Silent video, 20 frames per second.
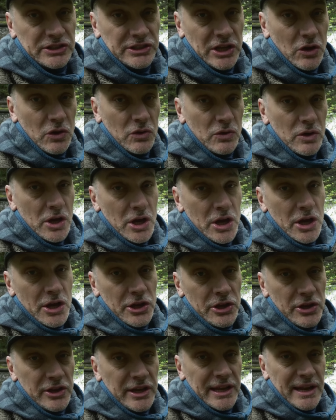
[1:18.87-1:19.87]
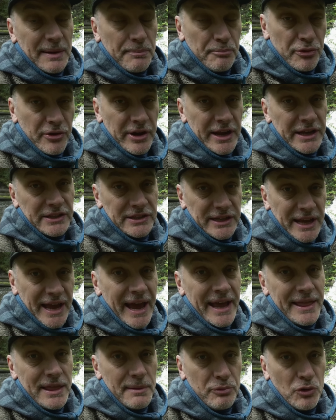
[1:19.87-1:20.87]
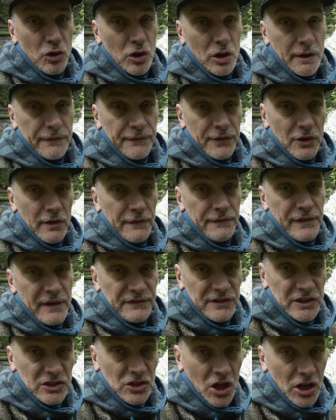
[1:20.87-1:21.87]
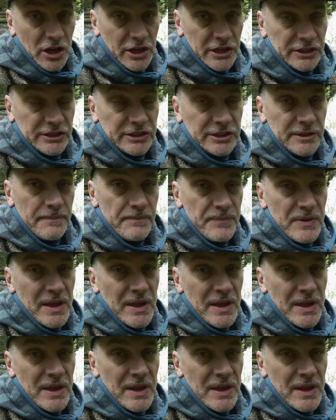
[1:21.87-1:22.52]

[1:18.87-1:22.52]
So you can get a print and the book for $50.